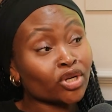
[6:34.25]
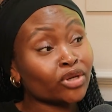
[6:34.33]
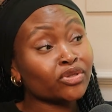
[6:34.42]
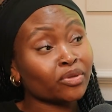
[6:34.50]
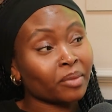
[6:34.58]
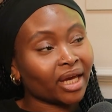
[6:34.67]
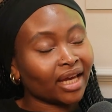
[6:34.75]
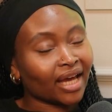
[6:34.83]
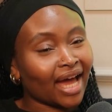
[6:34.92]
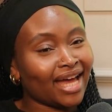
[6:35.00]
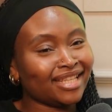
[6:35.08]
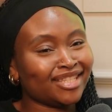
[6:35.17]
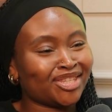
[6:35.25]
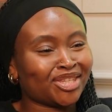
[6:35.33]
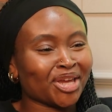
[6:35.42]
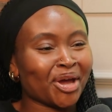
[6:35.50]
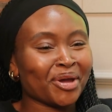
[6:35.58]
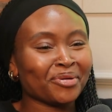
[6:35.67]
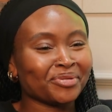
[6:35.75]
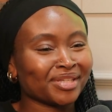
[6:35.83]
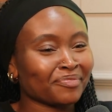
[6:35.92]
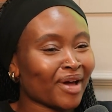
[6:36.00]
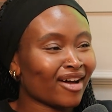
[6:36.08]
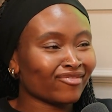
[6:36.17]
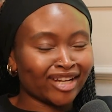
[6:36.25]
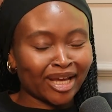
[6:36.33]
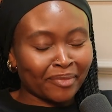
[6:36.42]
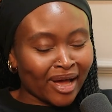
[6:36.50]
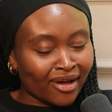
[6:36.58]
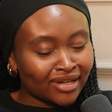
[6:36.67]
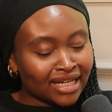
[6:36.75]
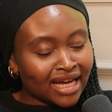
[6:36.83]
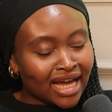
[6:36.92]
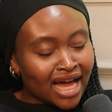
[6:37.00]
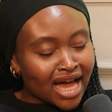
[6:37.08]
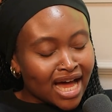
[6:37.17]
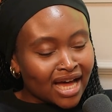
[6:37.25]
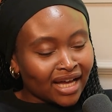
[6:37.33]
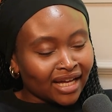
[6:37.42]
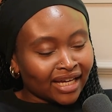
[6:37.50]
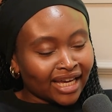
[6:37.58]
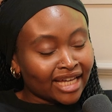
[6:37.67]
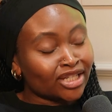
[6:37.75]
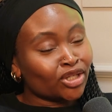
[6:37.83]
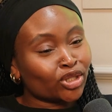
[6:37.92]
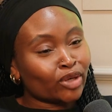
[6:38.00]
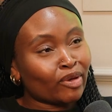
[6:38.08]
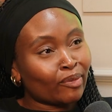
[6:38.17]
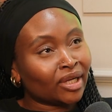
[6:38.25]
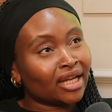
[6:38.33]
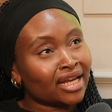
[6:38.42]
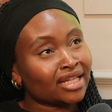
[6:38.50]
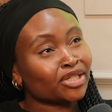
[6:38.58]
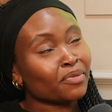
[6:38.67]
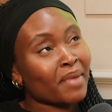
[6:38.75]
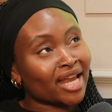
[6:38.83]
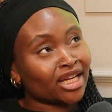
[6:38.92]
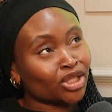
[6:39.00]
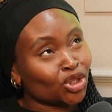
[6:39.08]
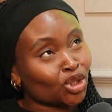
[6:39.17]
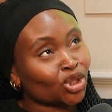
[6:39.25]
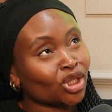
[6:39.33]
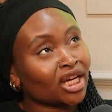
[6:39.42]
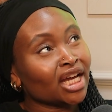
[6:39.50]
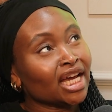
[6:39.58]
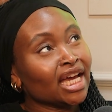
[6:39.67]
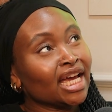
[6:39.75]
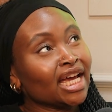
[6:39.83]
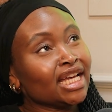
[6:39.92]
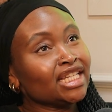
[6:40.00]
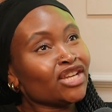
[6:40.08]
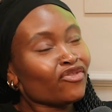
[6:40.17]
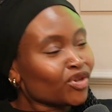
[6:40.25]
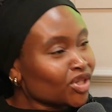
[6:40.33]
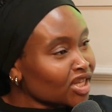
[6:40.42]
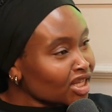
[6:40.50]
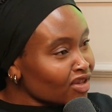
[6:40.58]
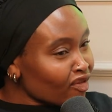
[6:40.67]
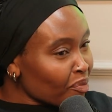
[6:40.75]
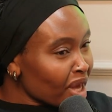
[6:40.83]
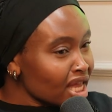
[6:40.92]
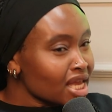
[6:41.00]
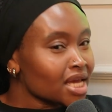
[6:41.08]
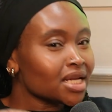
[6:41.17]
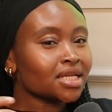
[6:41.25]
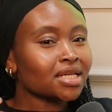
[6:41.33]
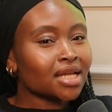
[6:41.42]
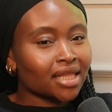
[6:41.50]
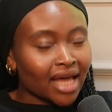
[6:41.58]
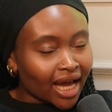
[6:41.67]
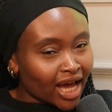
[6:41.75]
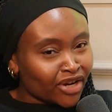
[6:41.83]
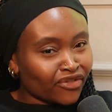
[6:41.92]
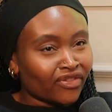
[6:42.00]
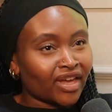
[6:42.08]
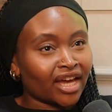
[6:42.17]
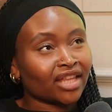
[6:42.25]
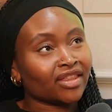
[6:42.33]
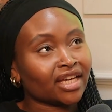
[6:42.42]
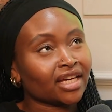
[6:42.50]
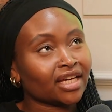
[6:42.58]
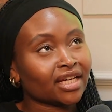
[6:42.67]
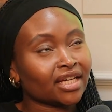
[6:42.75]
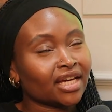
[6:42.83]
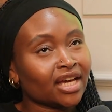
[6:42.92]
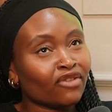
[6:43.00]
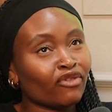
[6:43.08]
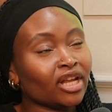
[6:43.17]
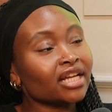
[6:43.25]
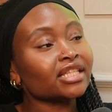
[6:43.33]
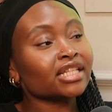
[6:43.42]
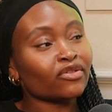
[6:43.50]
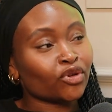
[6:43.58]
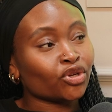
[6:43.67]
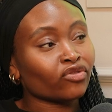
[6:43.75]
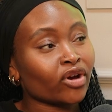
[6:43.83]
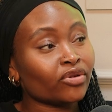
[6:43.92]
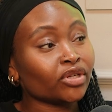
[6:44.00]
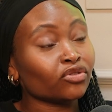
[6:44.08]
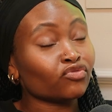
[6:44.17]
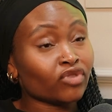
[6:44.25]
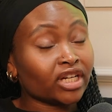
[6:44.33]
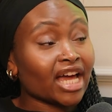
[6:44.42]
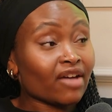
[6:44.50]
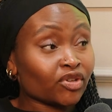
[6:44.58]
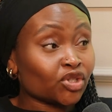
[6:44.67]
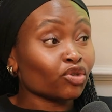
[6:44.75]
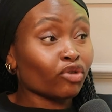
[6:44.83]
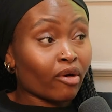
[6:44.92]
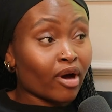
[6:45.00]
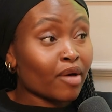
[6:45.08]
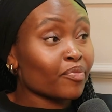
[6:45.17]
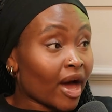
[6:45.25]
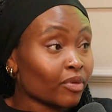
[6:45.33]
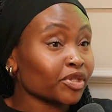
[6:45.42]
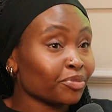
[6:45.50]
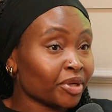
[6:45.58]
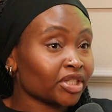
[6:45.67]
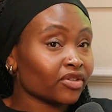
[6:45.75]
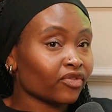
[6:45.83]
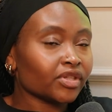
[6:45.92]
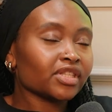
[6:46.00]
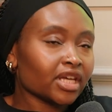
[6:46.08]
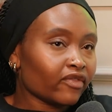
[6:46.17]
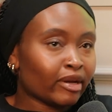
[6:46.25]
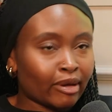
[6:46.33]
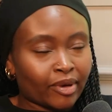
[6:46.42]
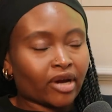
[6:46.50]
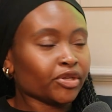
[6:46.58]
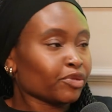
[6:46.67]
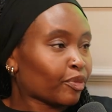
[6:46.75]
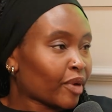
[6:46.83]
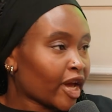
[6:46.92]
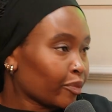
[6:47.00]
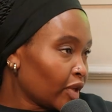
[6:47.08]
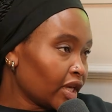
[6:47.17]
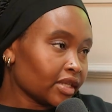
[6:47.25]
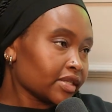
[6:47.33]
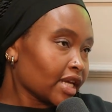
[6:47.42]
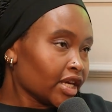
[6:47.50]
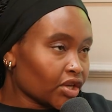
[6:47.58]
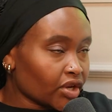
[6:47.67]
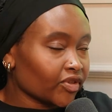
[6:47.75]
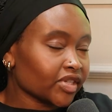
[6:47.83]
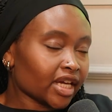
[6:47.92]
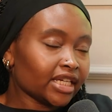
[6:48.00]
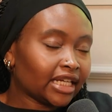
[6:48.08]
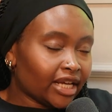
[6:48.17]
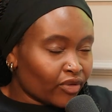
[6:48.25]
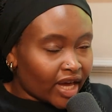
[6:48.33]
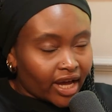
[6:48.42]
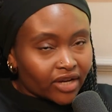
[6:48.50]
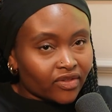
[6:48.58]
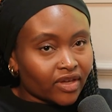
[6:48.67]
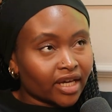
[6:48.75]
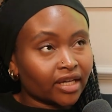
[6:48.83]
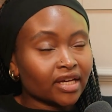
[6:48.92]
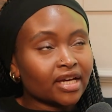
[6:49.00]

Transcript: to me. And so it was really about getting to know people and learning to manage differences of opinion and that kind of thing. And I think for learning to live on your own and really having to grow up, that was a big difference. Thankfully, my parents prepared me. This is how you cook, this is how you clean, all that kind of thing.